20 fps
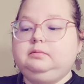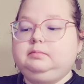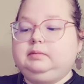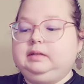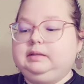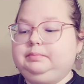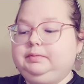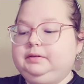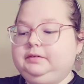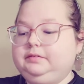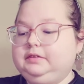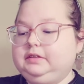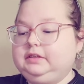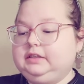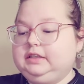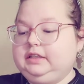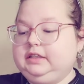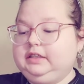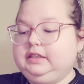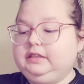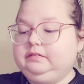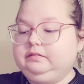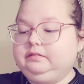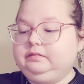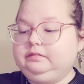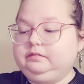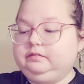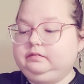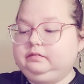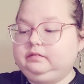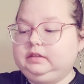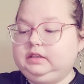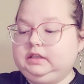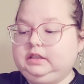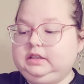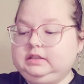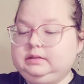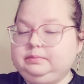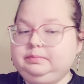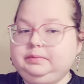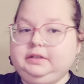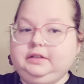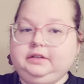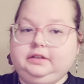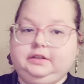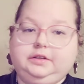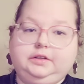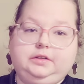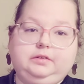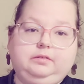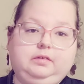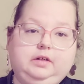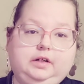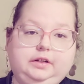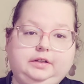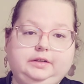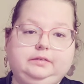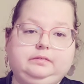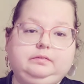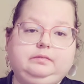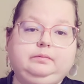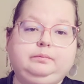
My perfect day is being near the water.